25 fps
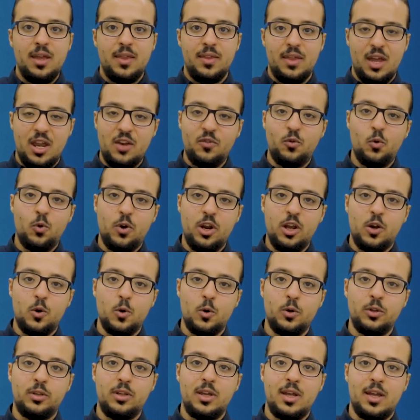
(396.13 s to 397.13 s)
The info
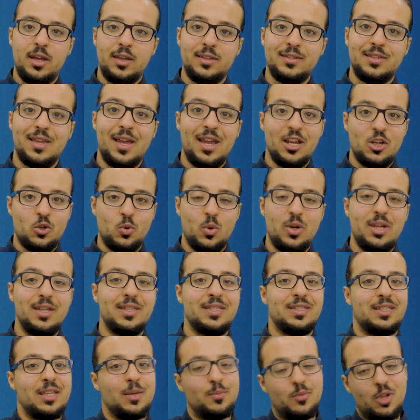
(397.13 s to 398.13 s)
record is actually
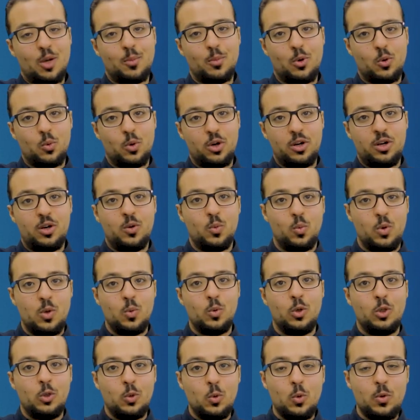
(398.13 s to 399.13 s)
step number one. We
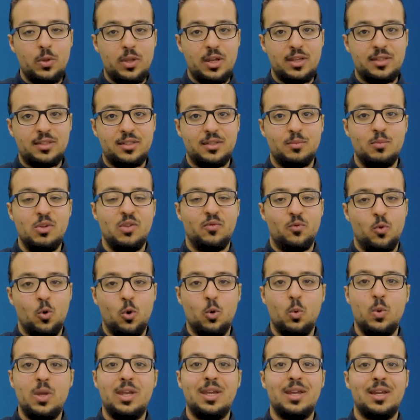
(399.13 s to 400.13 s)
will do this
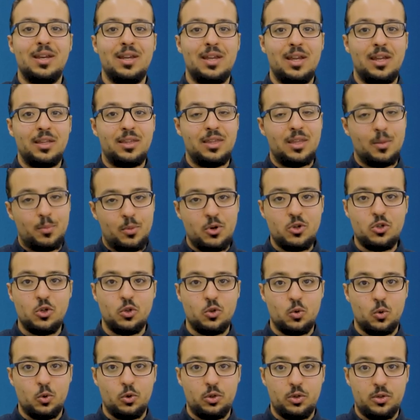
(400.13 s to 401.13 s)
before we create the
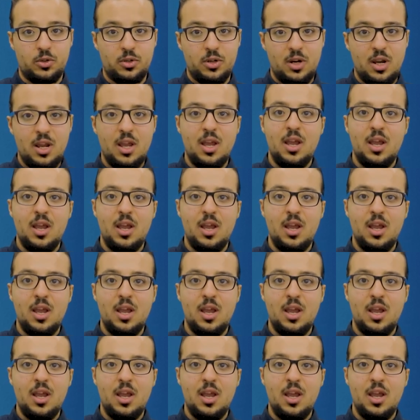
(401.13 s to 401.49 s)
purchase order.